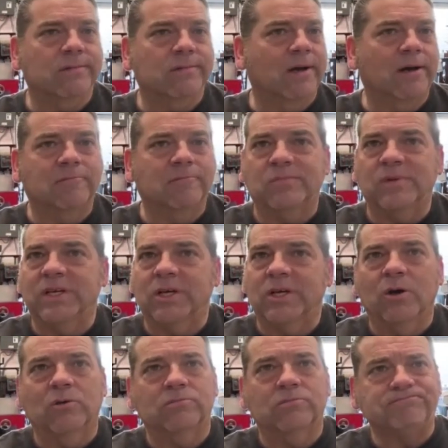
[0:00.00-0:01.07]
We're
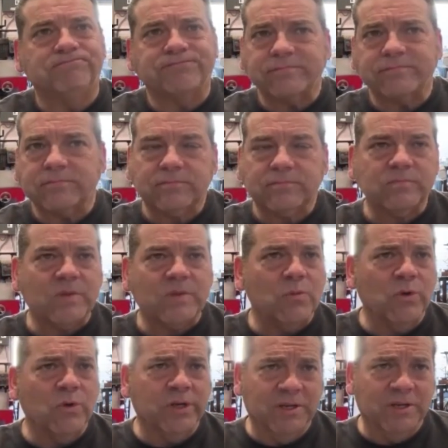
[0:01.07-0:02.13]
going
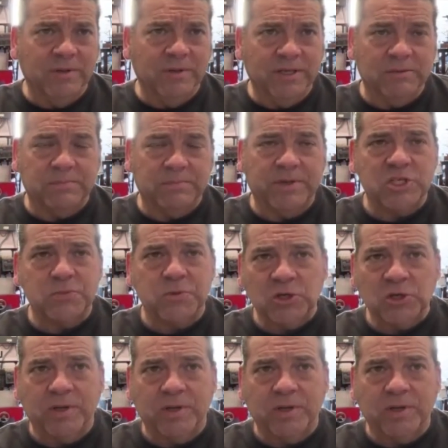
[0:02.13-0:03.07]
to be in Pittsburgh,